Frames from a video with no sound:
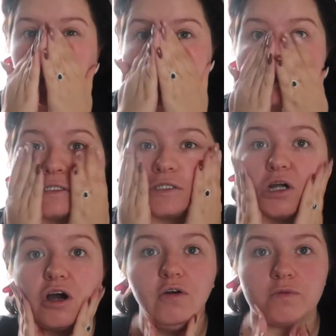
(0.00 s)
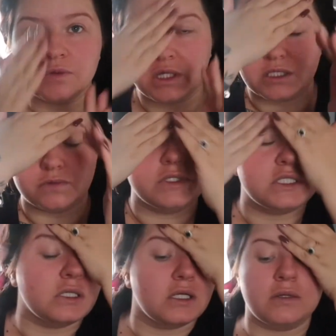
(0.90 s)
start off with this.
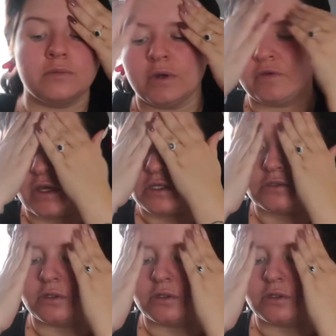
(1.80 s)
Recently my face is